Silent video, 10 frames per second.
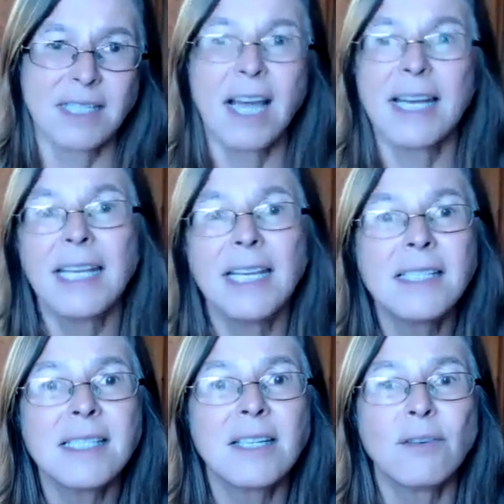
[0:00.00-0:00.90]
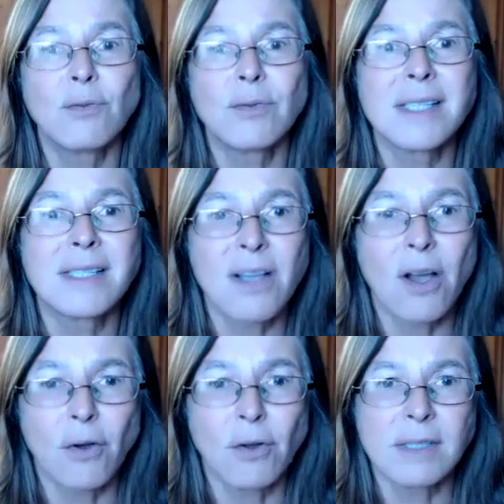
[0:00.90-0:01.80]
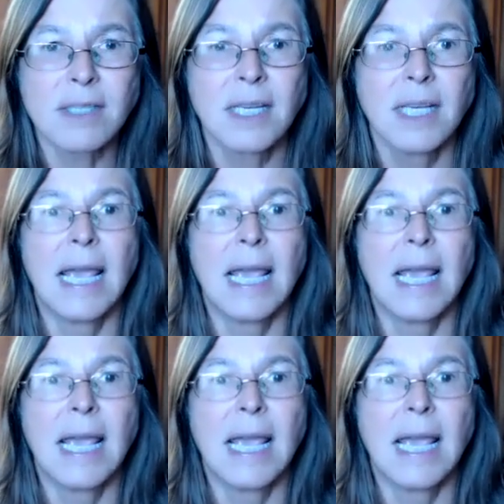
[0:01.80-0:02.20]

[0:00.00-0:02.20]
that instant result,